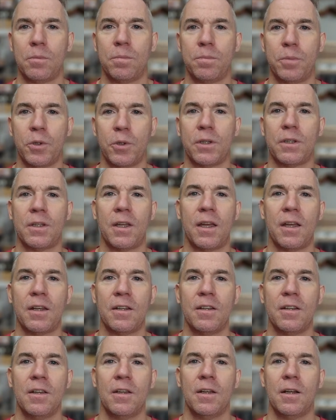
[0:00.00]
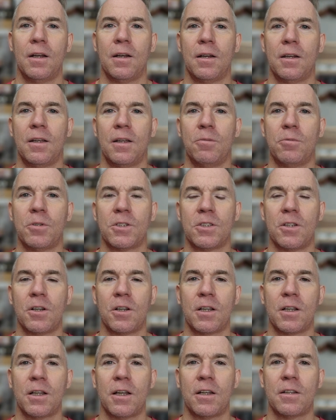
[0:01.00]
put that. It was
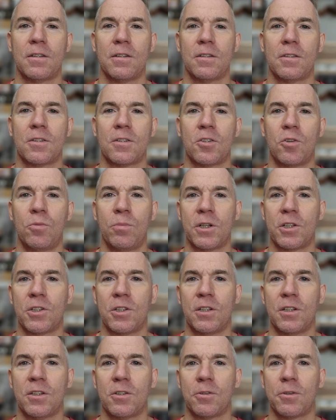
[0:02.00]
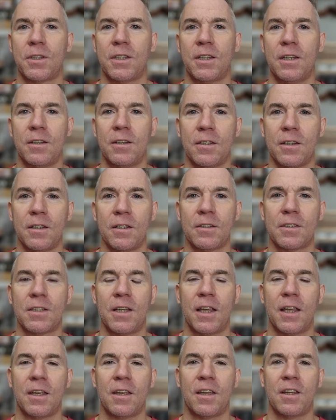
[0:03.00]
not gotten so much into details.
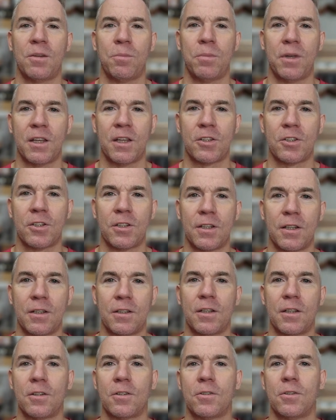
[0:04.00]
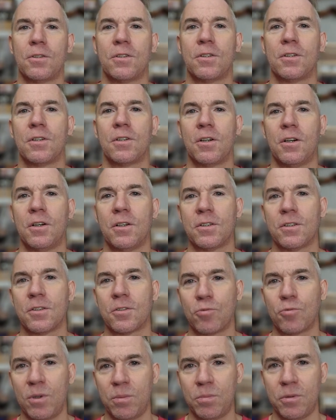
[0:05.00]
I can imagine that that could cause
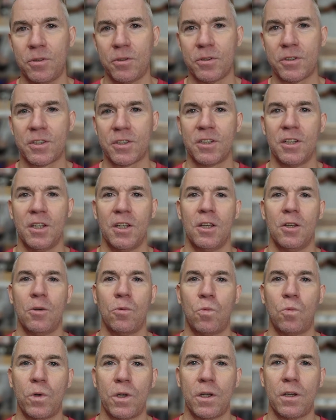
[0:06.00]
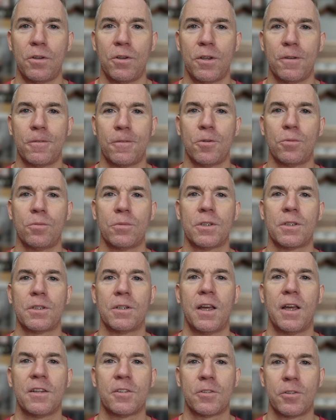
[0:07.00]
troubles when you have too much
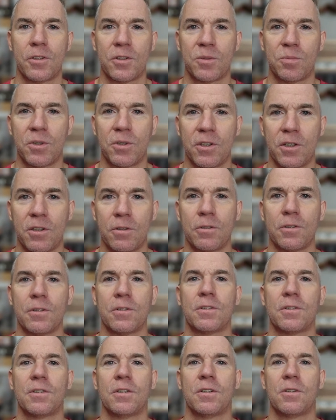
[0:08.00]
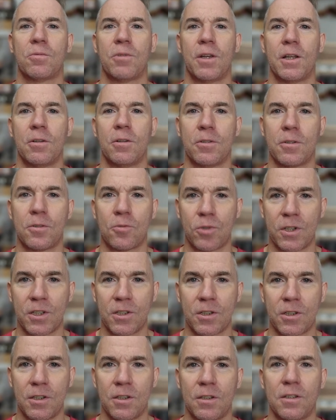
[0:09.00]
hazardous materials in a regular
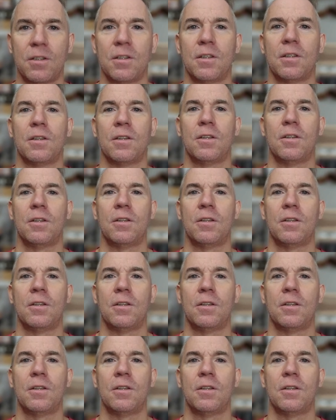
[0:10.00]
trash can, and